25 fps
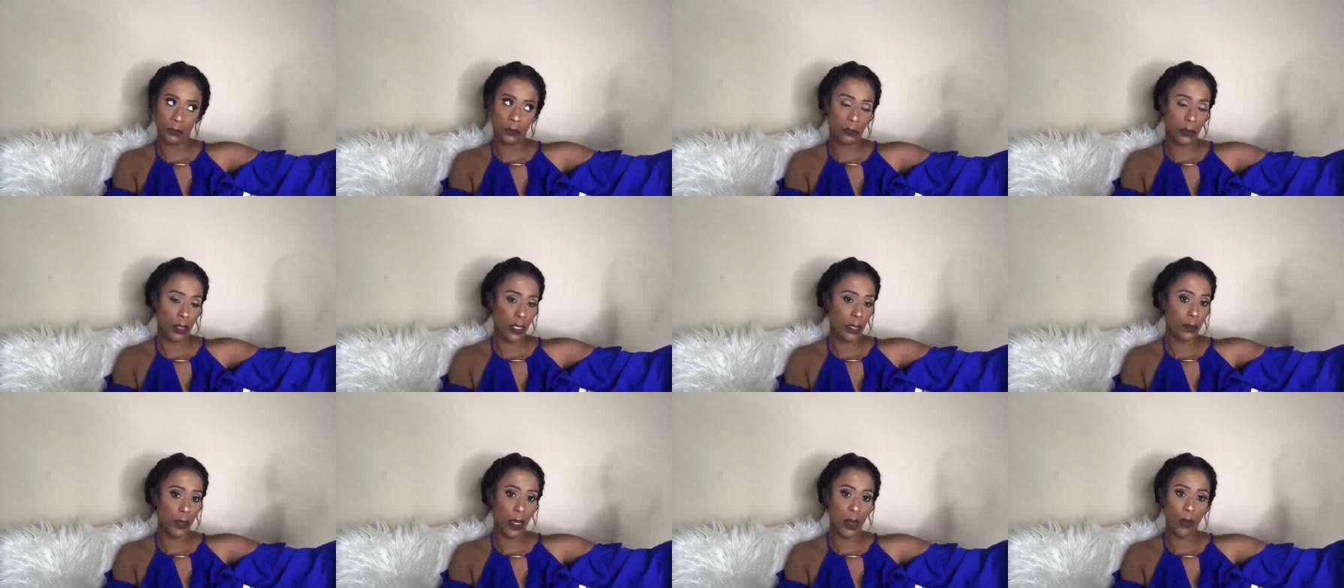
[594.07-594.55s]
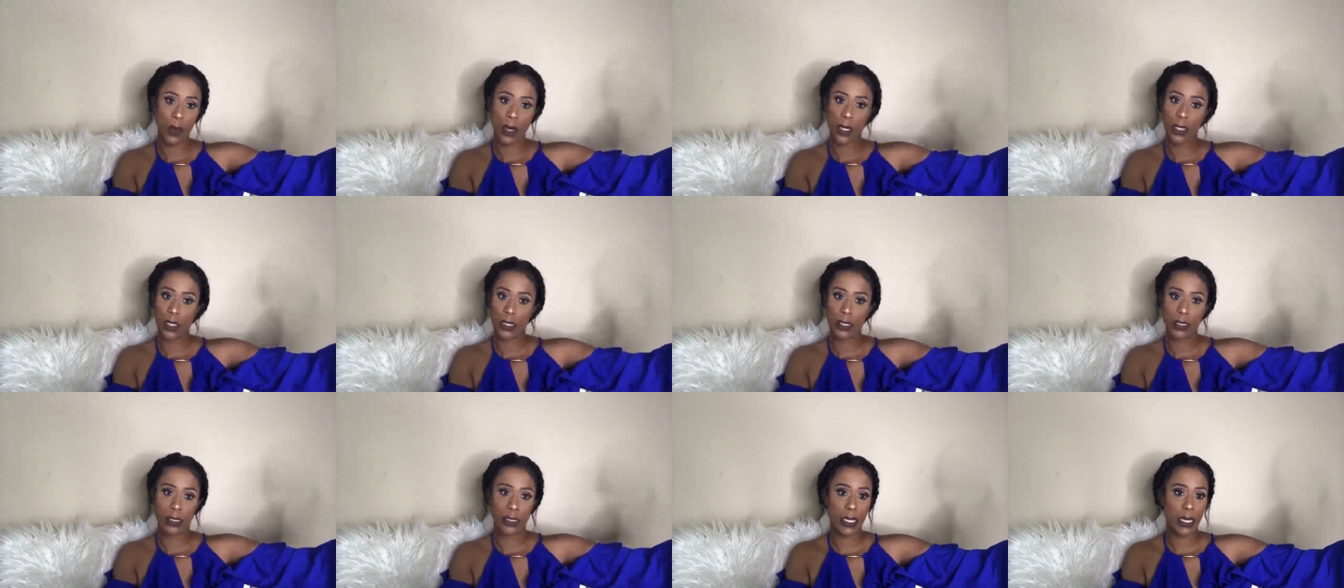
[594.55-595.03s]
Bring my water
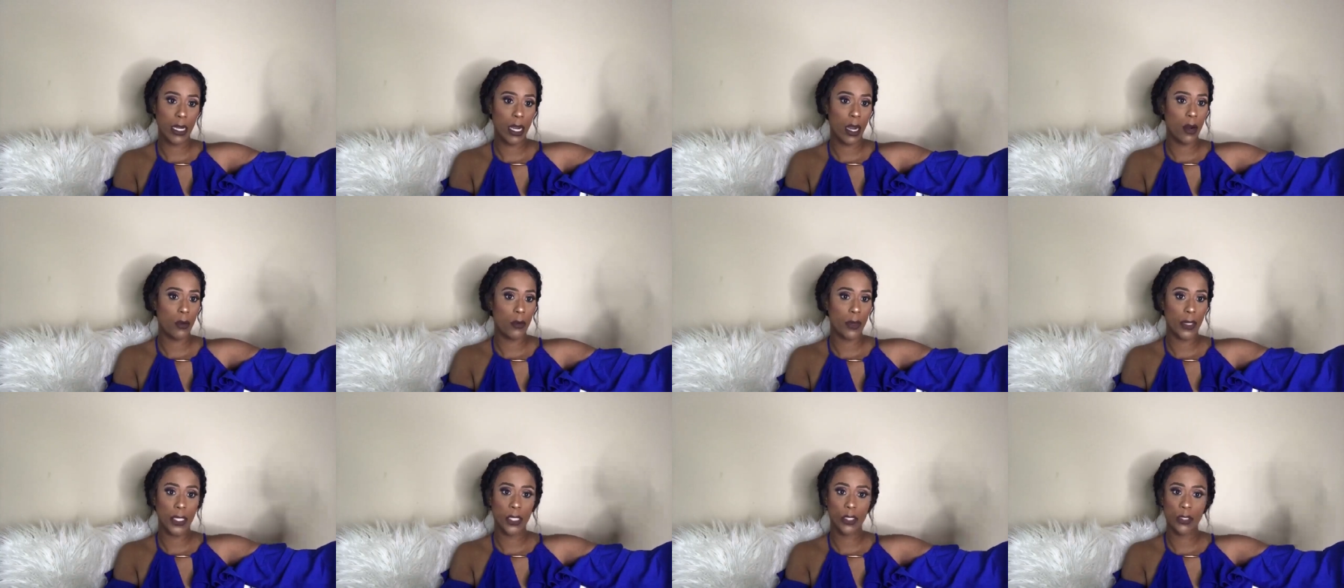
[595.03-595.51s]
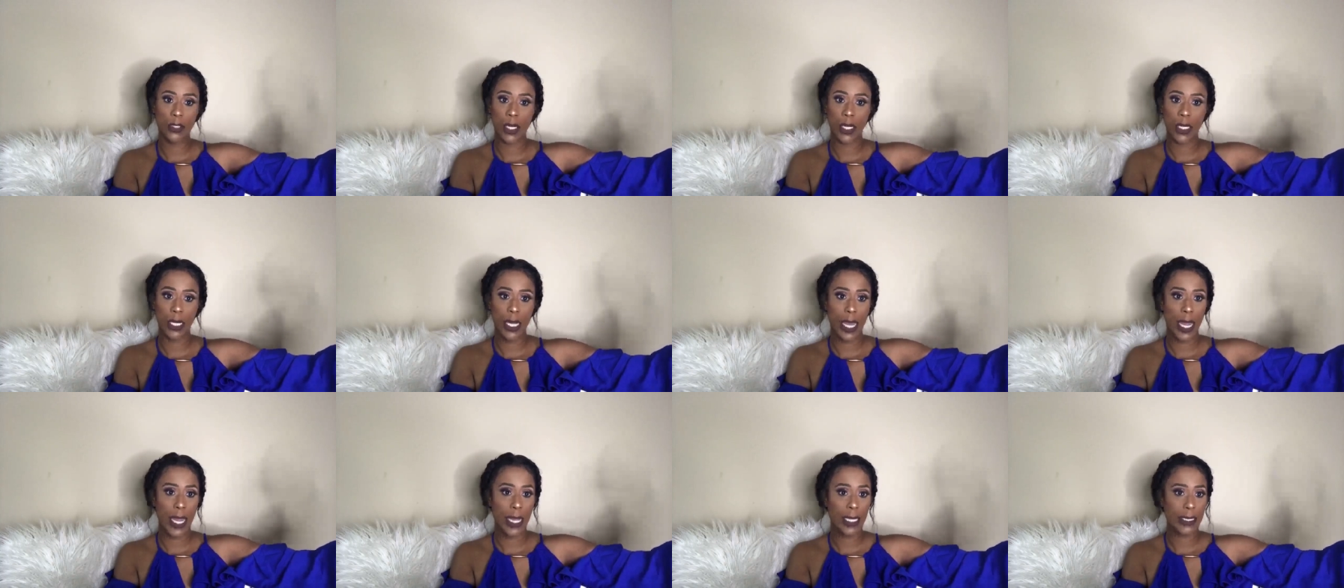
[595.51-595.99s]
because they already trying
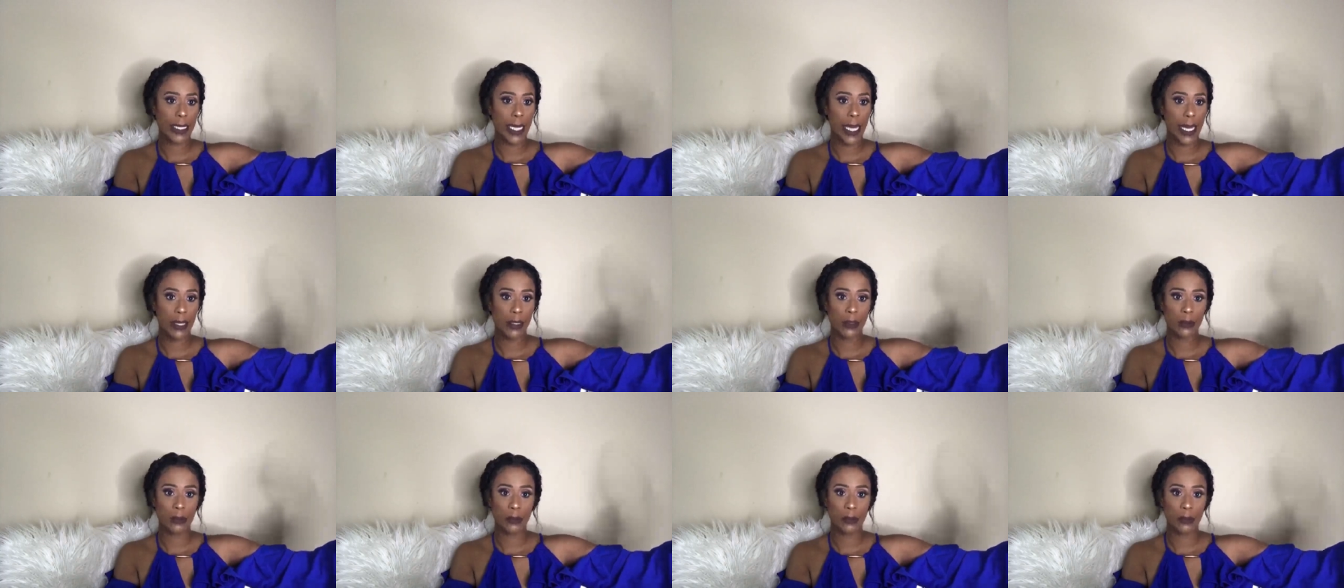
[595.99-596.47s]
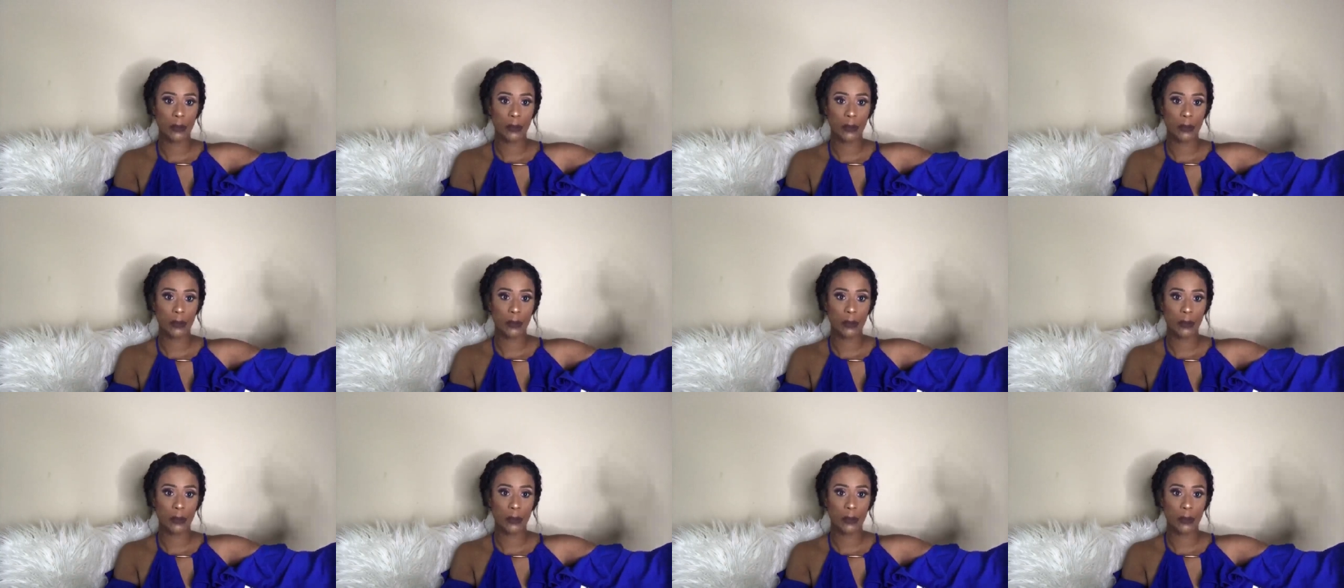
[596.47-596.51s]
to act out.